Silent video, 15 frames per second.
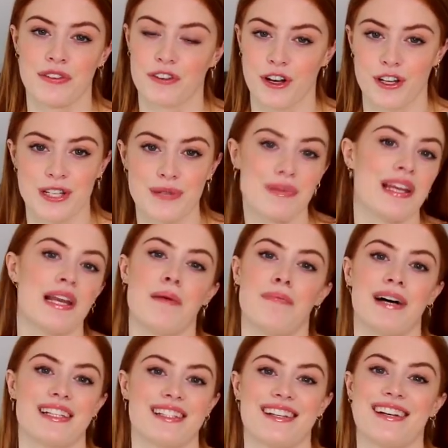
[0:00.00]
with crunchy peanut
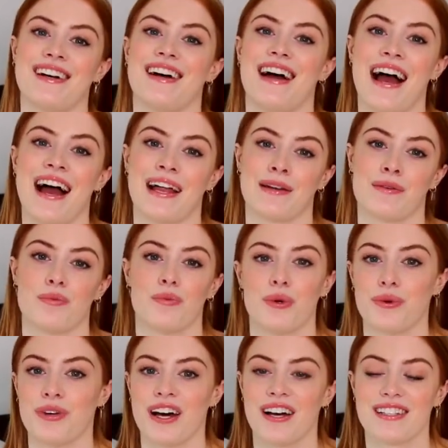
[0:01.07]
butter and
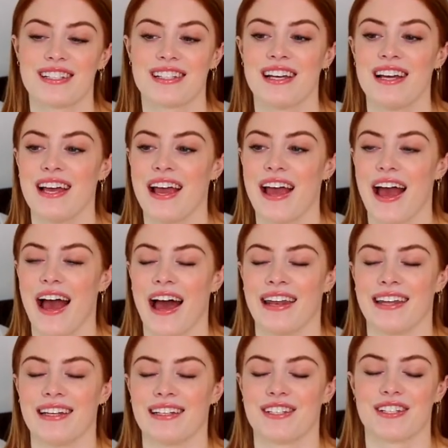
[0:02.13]
walnuts
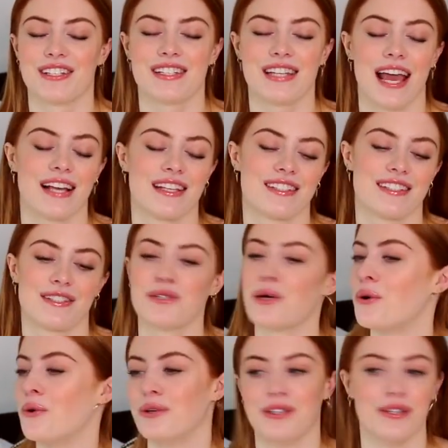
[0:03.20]
and it just tastes
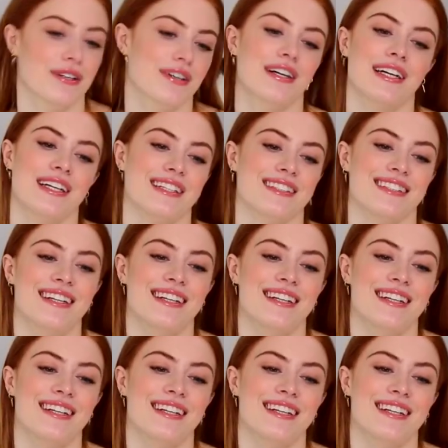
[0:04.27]
so good.